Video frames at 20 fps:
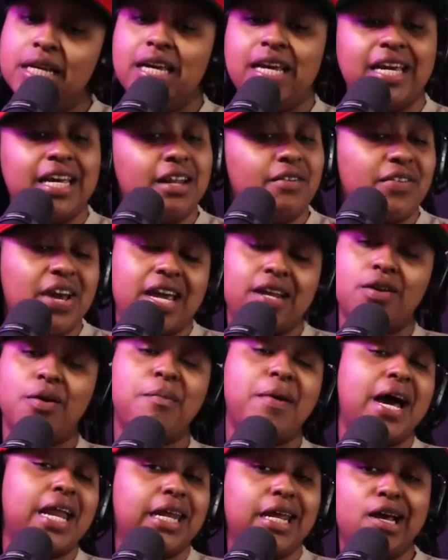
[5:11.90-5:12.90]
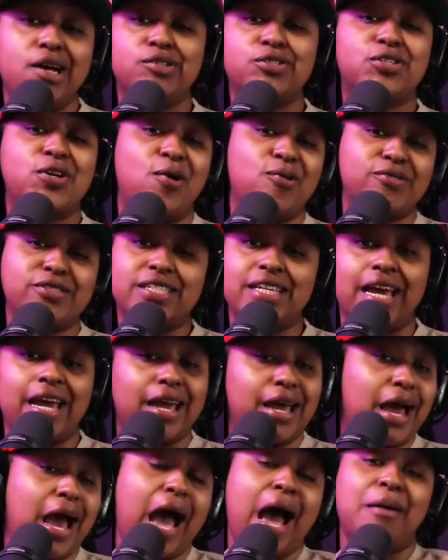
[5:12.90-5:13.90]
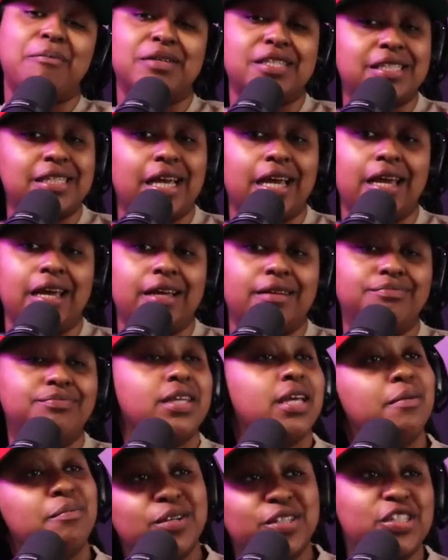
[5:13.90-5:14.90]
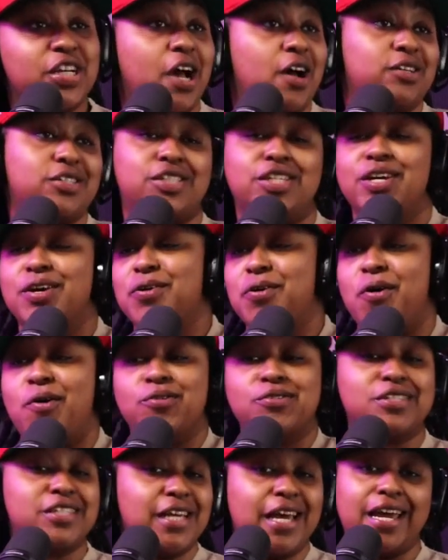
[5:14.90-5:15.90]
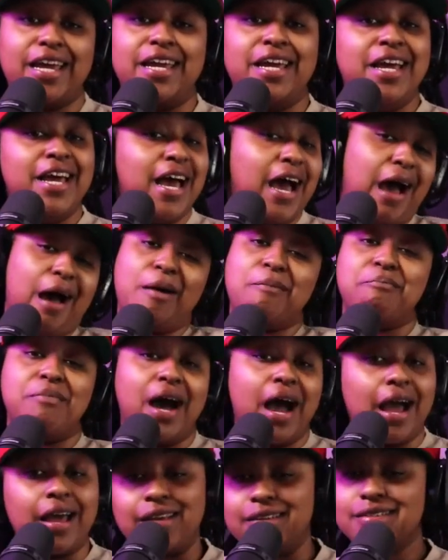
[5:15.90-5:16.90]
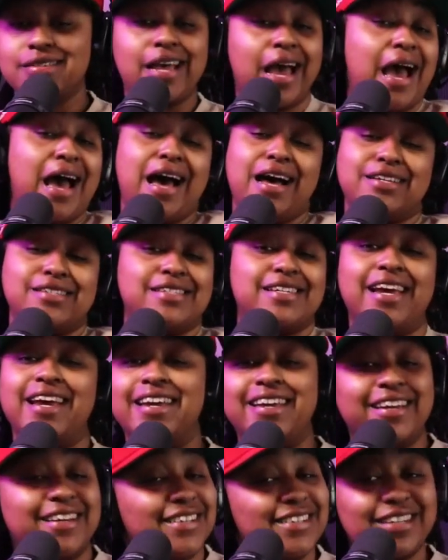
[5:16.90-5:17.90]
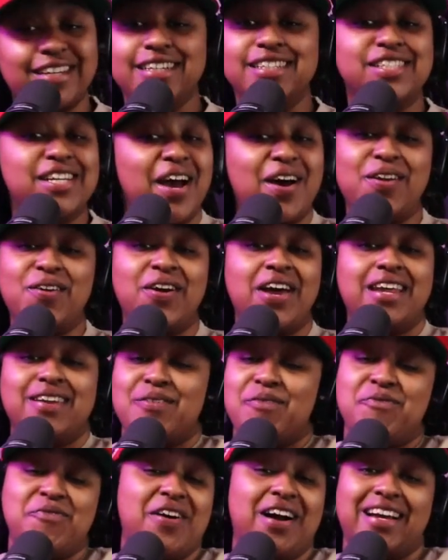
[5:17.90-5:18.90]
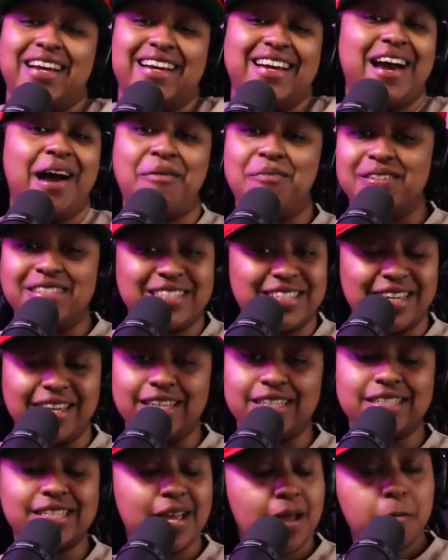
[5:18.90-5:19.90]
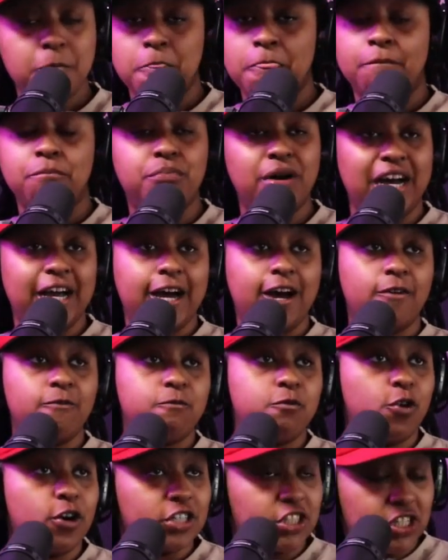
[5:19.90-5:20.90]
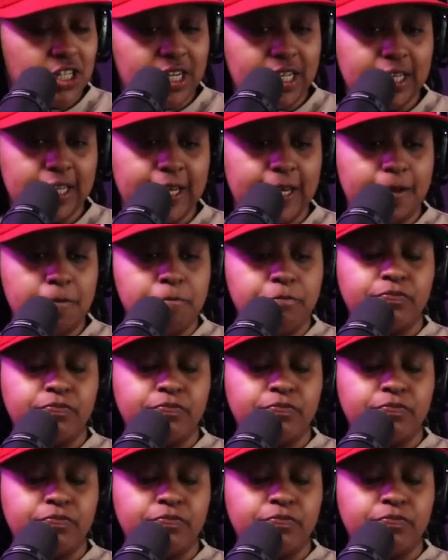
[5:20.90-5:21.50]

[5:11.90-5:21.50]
and if ain't nobody else gonna say it i'ma say it but y'all still gonna say i'm biased i'll take it because y'all don't have no fucking common sense but unfortunately